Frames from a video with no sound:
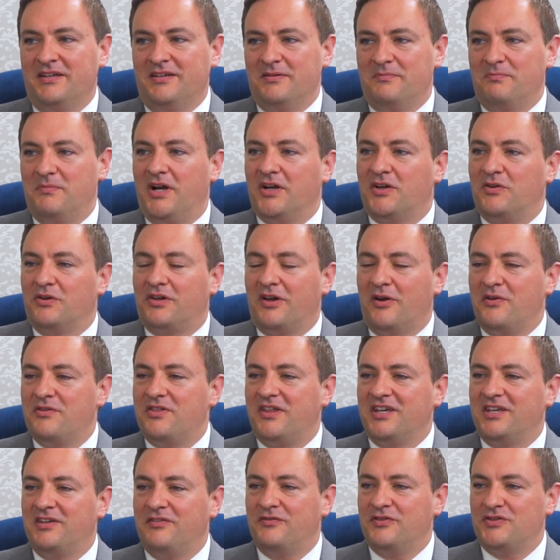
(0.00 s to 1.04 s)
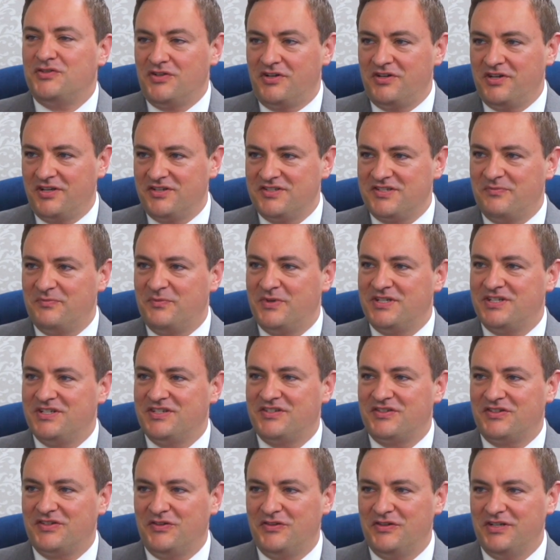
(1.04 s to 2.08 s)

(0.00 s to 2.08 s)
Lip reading: Michael Cohen, thank you for joining us on British Thought